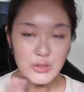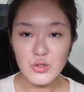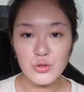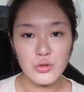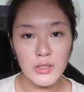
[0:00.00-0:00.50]

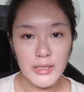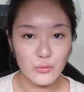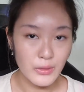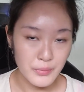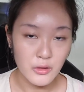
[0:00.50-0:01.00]
so you are
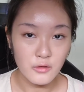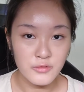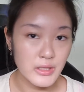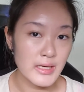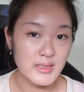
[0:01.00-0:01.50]
like wiping
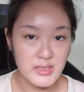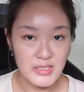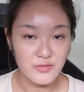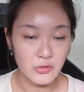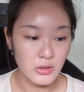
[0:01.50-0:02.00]
off the
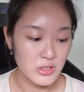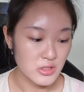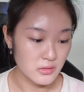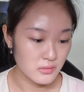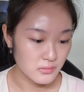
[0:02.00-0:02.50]
excess
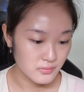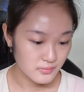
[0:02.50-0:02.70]
foundation.